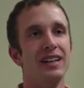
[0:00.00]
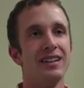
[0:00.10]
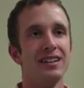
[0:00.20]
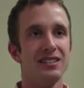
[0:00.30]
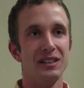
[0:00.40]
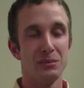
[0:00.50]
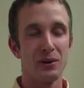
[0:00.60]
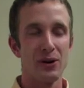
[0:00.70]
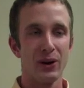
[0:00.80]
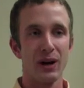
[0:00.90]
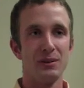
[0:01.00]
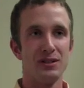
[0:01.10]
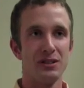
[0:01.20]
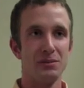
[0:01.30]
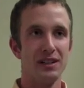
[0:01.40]
to see the program and
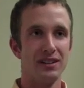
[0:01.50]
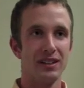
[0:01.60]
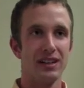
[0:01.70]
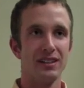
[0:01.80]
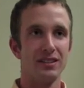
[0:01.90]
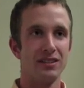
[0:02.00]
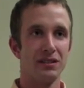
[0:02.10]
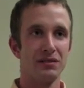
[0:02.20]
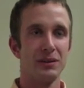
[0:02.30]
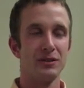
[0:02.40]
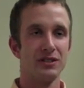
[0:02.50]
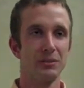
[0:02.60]
to meet the kids and the families in the